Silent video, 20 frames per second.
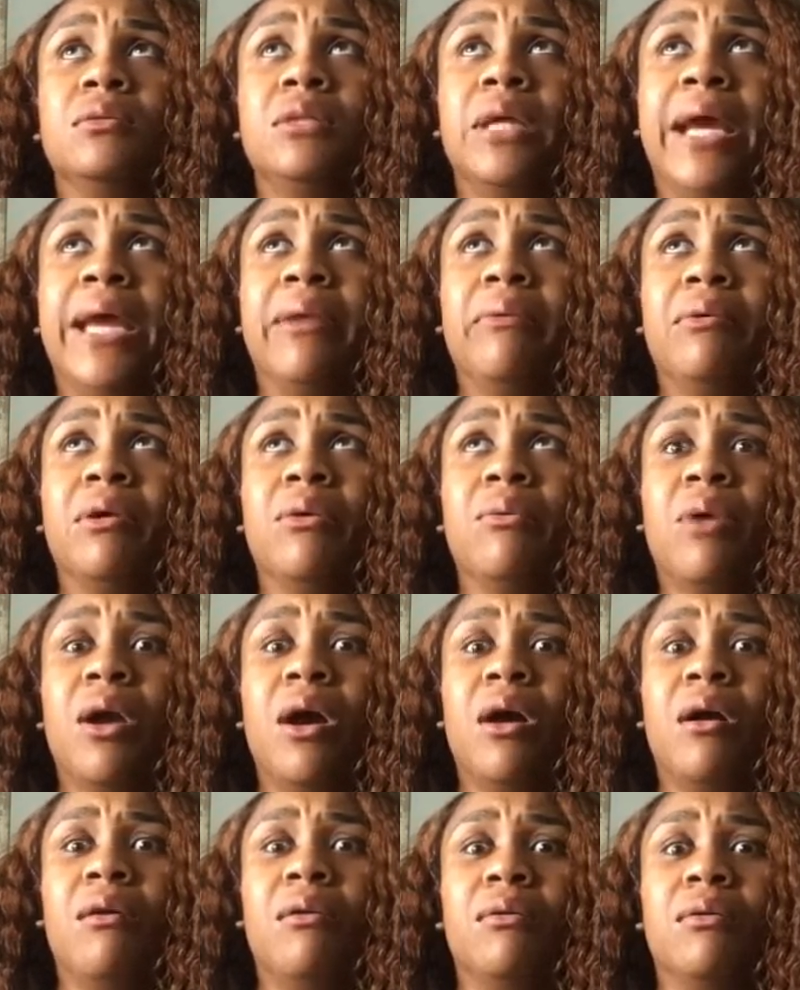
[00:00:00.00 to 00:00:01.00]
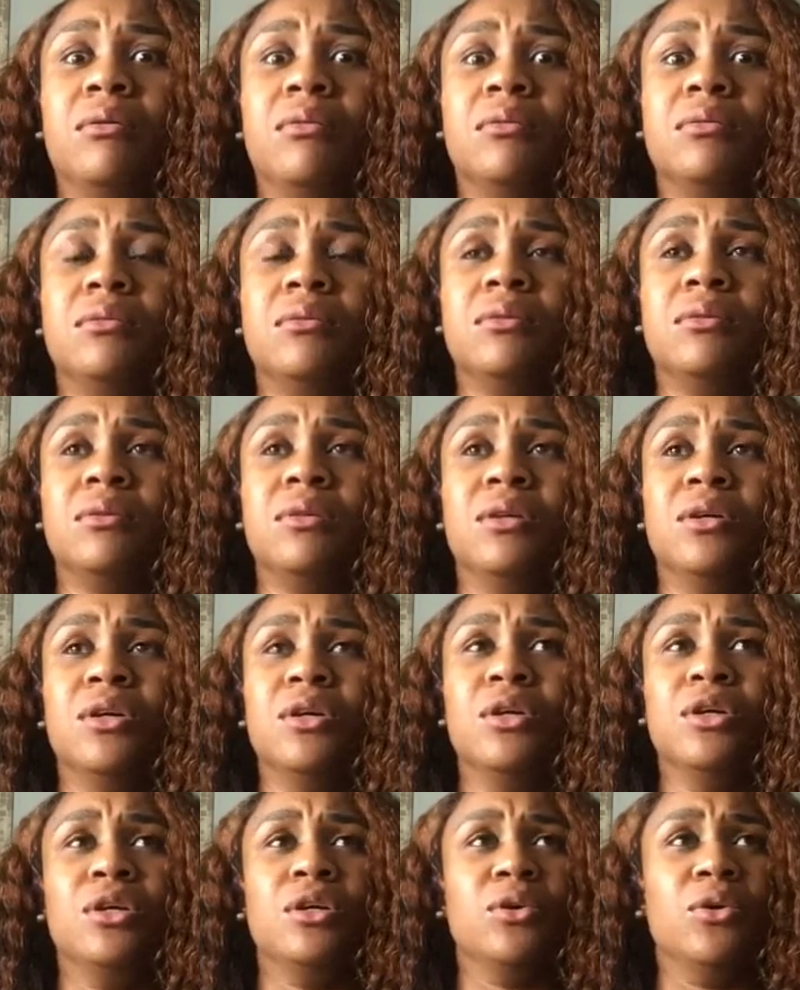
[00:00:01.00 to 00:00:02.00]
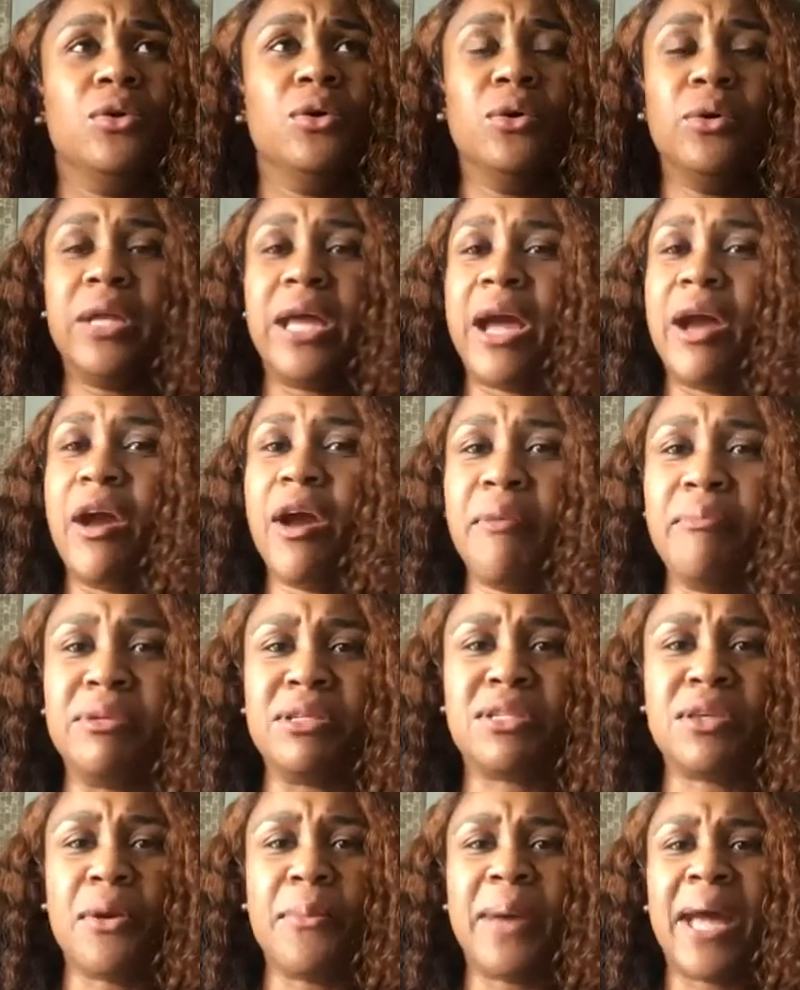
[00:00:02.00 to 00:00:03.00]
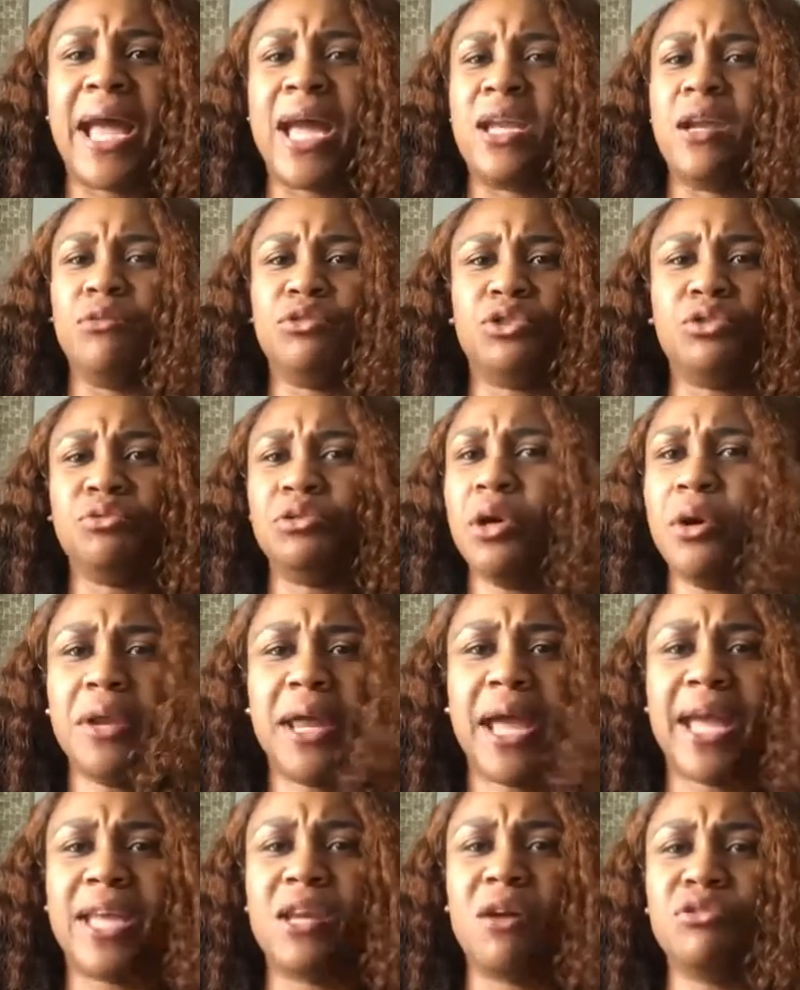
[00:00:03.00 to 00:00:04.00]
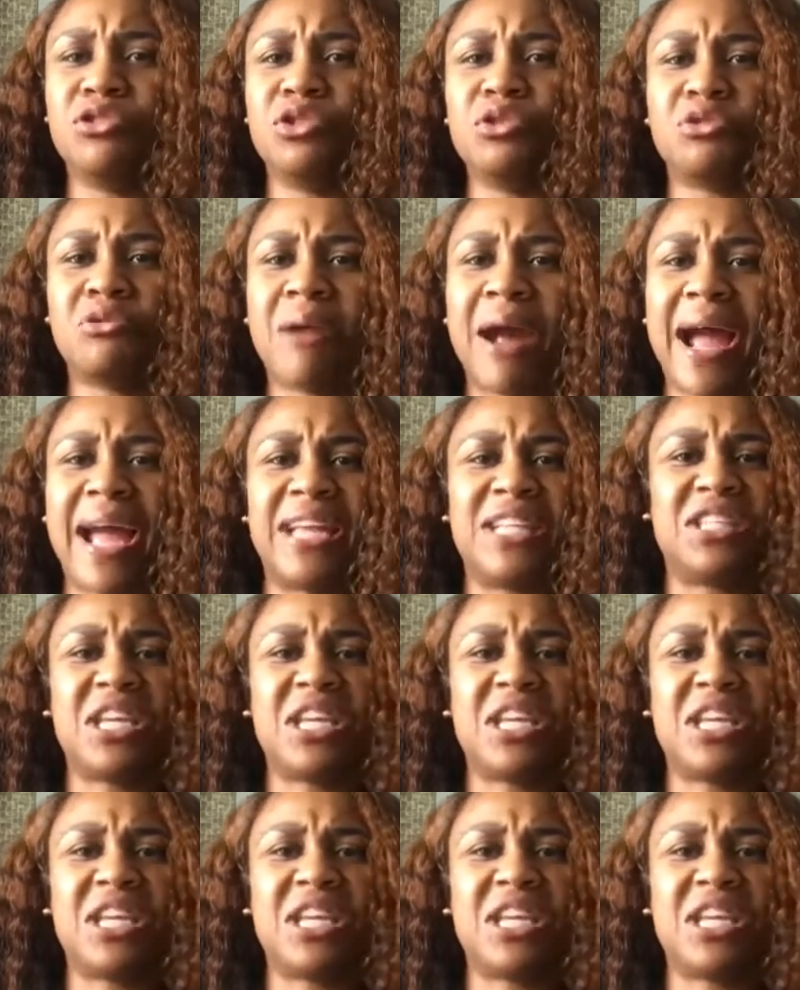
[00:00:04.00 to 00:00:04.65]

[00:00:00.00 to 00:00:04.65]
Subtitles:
Daddy, what wrong? Ooh, that hurt me so bad. Don't you do that. Don't you cry.